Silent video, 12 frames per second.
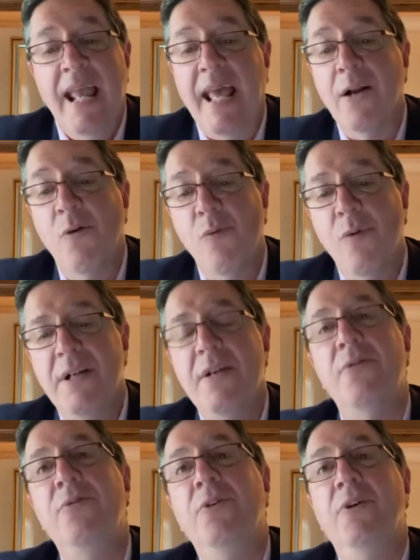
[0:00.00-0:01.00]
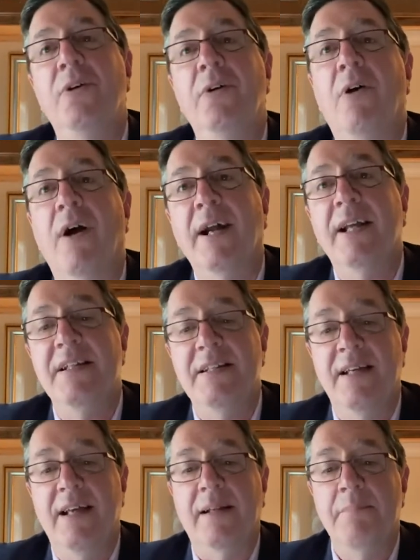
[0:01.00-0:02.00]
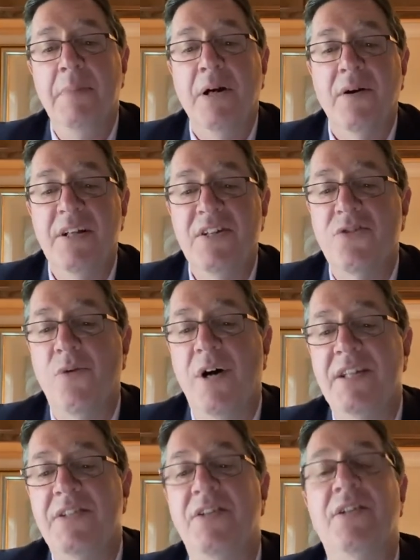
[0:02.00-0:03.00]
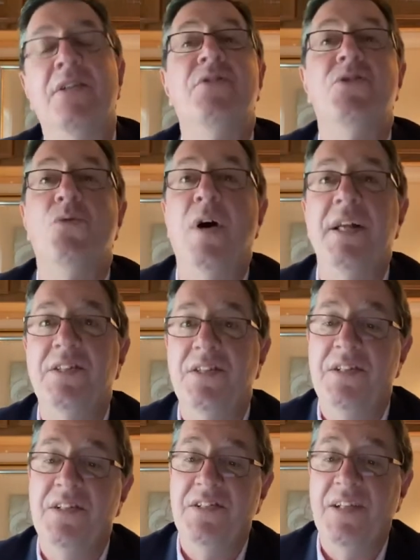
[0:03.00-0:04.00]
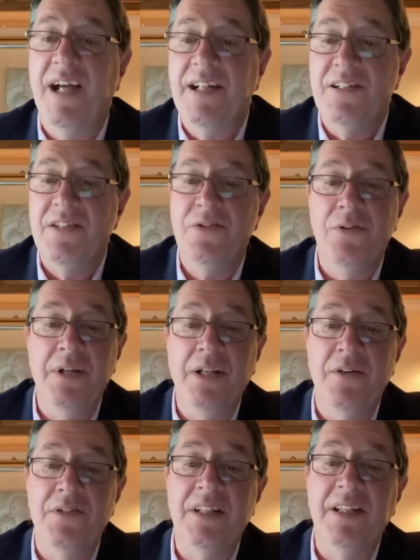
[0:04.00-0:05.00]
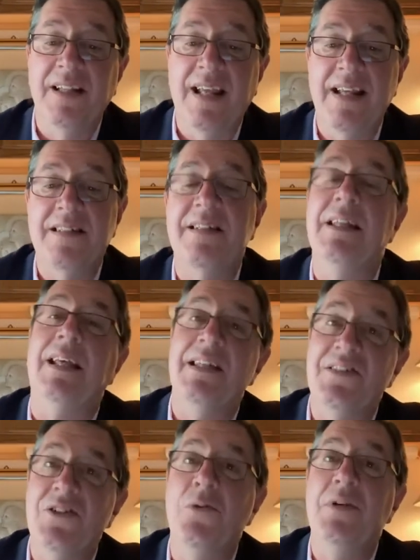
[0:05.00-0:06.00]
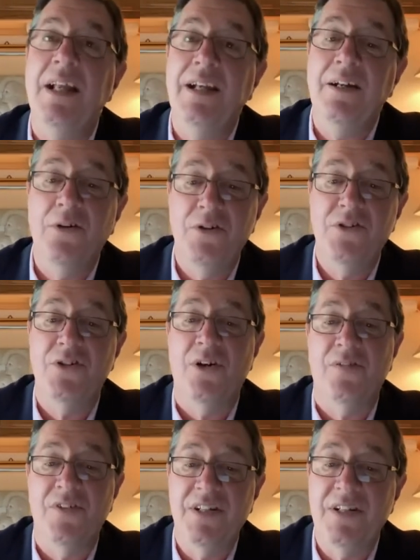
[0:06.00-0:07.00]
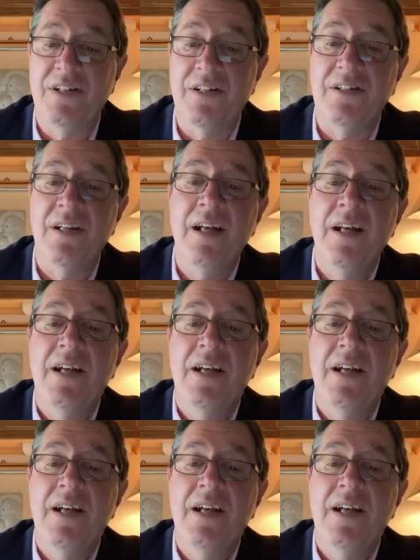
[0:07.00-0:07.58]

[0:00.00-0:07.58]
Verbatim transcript: And a wonderful architect, Mary Swanson of Swanson Design Studios in Lansing, has donated her services.